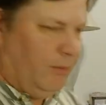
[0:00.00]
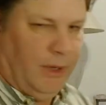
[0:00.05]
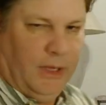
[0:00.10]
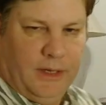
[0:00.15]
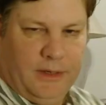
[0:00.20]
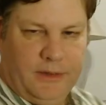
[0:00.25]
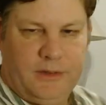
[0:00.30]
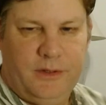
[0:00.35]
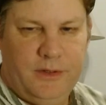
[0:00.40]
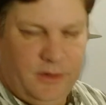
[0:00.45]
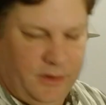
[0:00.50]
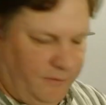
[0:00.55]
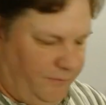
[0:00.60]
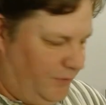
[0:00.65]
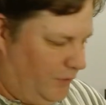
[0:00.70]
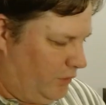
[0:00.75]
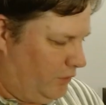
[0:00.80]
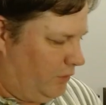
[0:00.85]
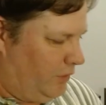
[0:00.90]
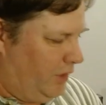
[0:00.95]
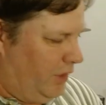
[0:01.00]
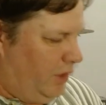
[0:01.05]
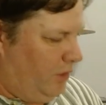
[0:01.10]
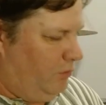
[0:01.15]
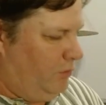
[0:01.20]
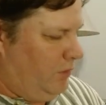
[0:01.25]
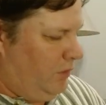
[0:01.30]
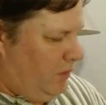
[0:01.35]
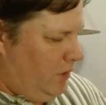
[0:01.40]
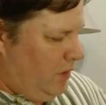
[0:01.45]
but if you're, you
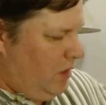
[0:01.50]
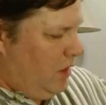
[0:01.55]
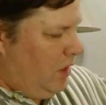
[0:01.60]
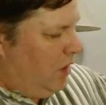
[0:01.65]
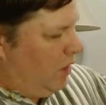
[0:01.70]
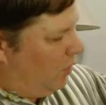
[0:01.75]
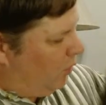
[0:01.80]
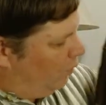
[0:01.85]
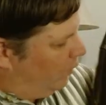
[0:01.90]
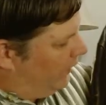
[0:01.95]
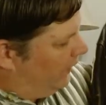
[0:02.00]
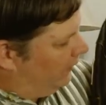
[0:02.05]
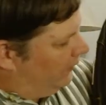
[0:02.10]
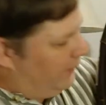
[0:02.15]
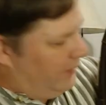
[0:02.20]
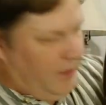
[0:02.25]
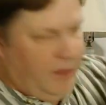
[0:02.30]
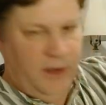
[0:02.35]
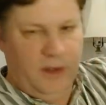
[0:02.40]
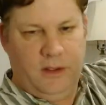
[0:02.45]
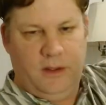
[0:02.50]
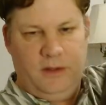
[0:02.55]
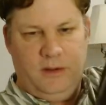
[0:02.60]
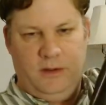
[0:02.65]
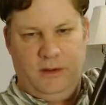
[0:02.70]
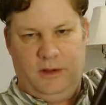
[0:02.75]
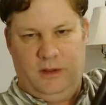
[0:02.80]
know, really